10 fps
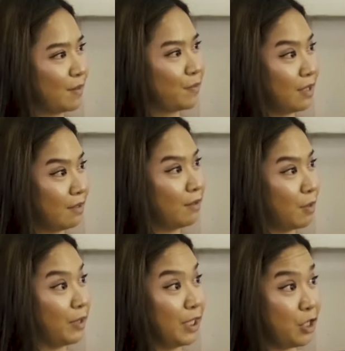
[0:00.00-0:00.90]
something
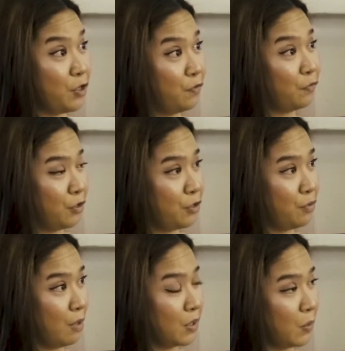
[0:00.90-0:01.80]
completely new for
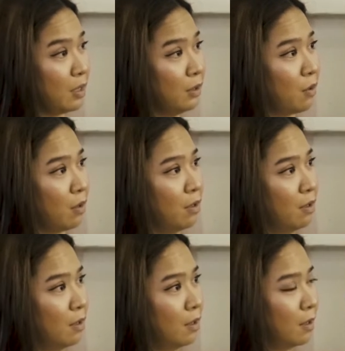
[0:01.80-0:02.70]
you as well, or?
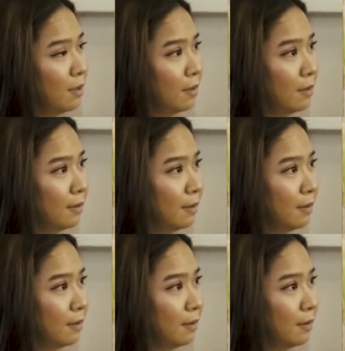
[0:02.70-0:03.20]
It is a